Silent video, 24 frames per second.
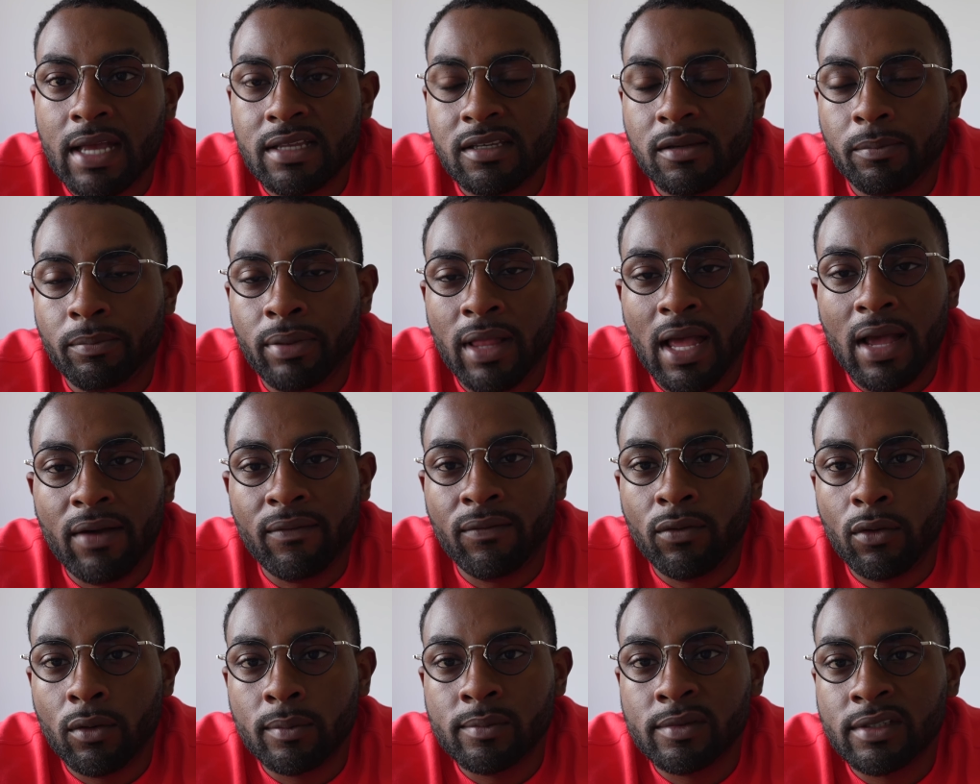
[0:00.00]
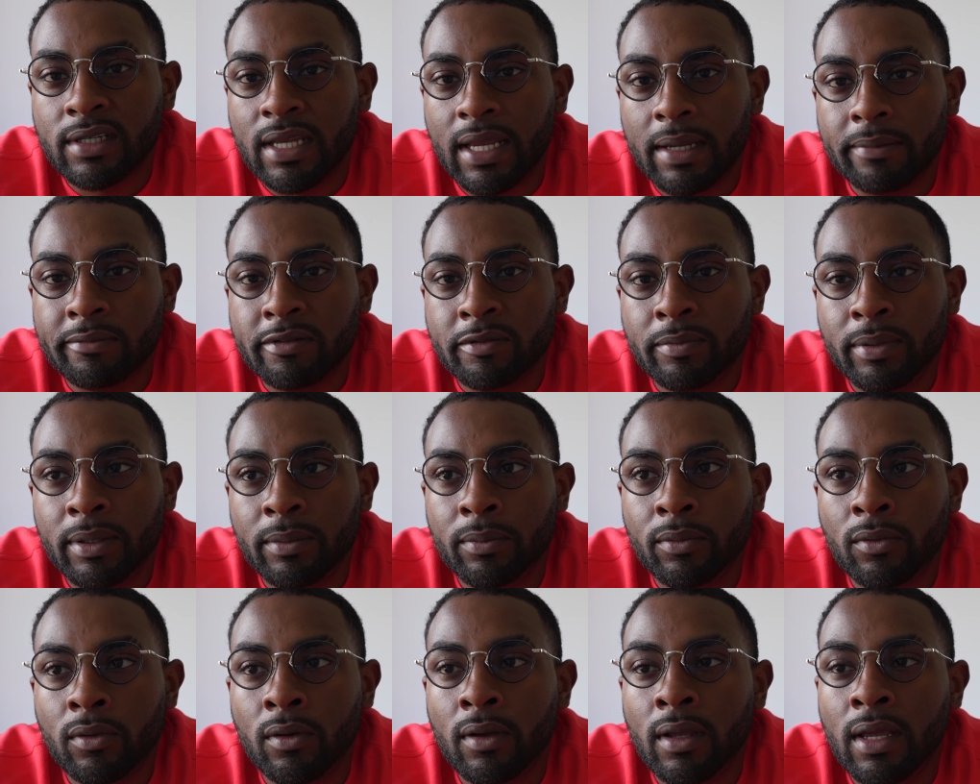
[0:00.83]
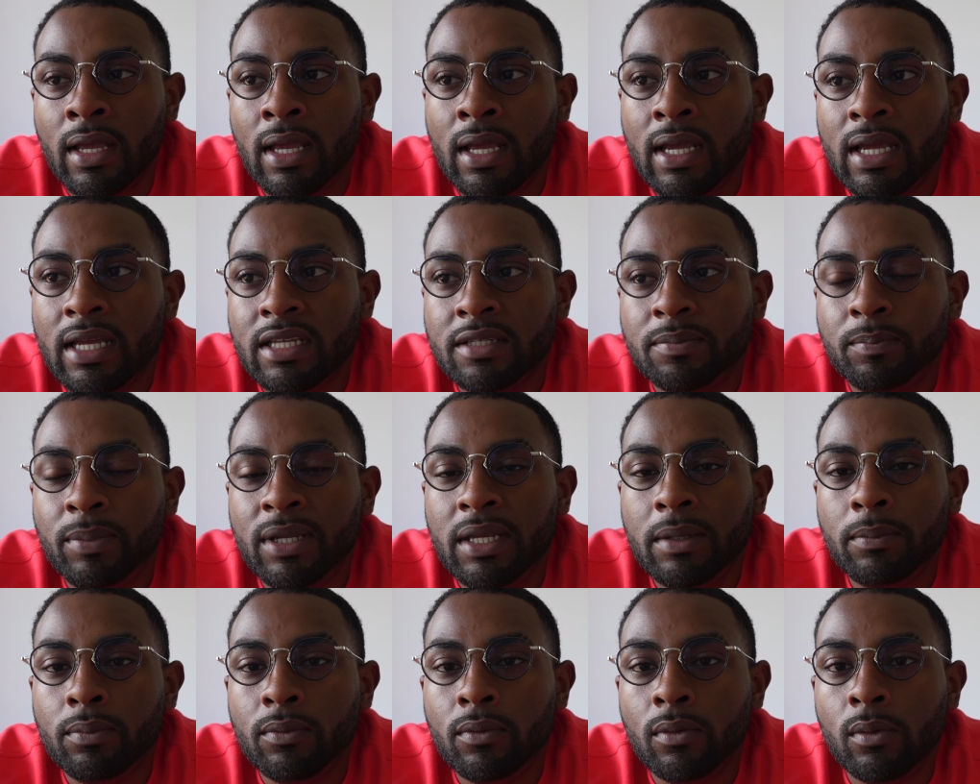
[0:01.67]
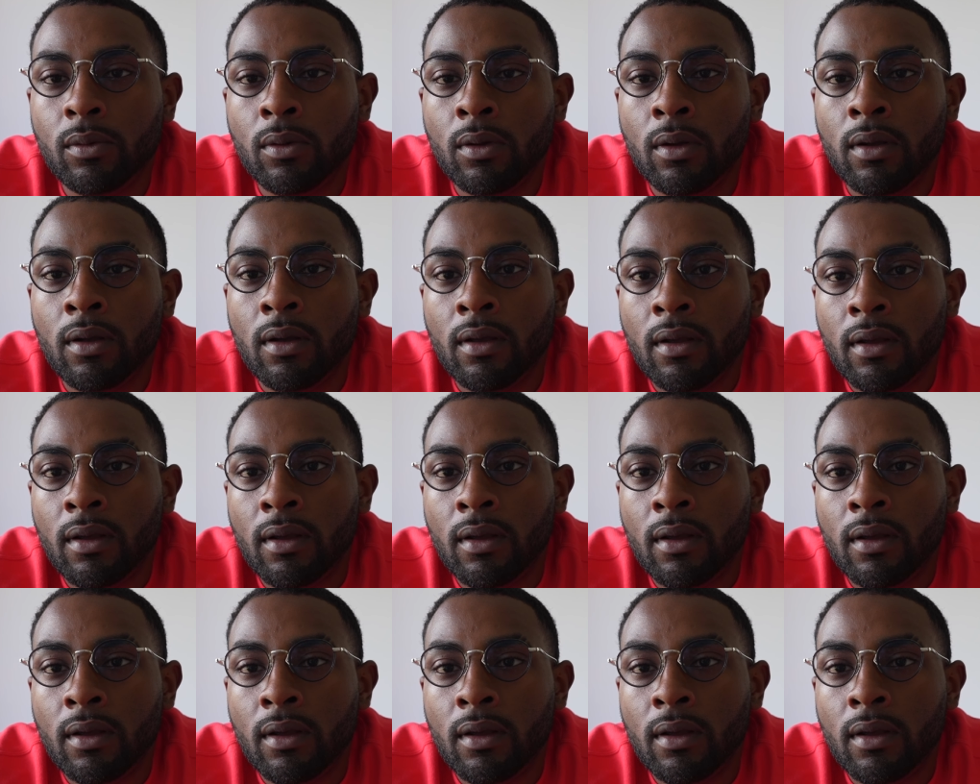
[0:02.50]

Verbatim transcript: as a platform scams people is people